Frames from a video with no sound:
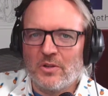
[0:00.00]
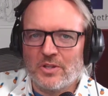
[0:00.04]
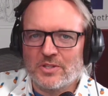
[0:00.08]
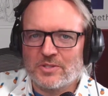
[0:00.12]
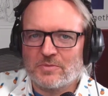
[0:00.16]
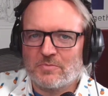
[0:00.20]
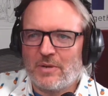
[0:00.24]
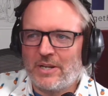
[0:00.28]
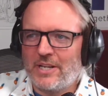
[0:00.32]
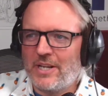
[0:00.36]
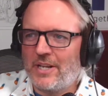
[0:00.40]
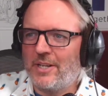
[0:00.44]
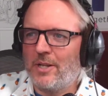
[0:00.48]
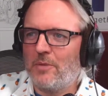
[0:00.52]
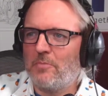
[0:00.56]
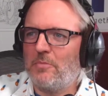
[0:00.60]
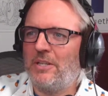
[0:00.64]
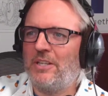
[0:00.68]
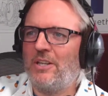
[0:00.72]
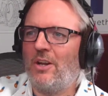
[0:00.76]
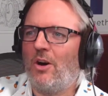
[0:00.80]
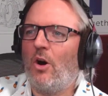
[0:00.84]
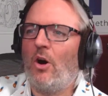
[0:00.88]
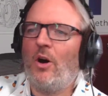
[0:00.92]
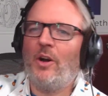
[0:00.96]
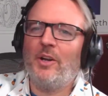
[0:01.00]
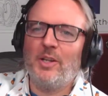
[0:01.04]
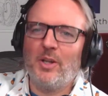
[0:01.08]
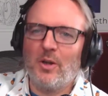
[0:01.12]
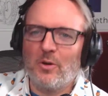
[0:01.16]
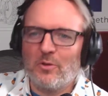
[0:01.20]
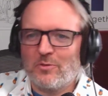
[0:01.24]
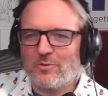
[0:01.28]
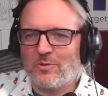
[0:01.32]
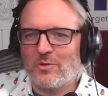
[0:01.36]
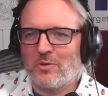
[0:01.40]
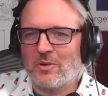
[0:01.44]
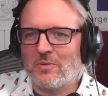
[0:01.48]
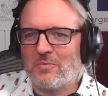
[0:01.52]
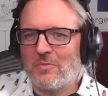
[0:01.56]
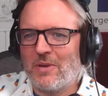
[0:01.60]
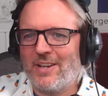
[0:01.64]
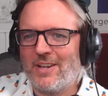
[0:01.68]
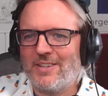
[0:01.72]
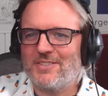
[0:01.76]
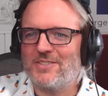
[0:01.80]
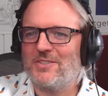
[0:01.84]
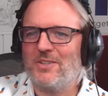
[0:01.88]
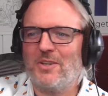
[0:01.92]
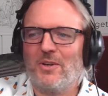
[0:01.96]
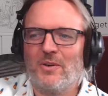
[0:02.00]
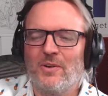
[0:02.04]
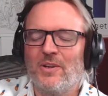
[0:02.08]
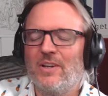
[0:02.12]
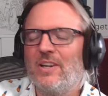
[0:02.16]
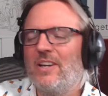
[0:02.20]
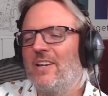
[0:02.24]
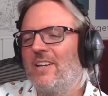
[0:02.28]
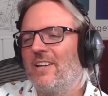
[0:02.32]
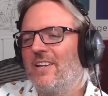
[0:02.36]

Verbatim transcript: This might end up in audio format, so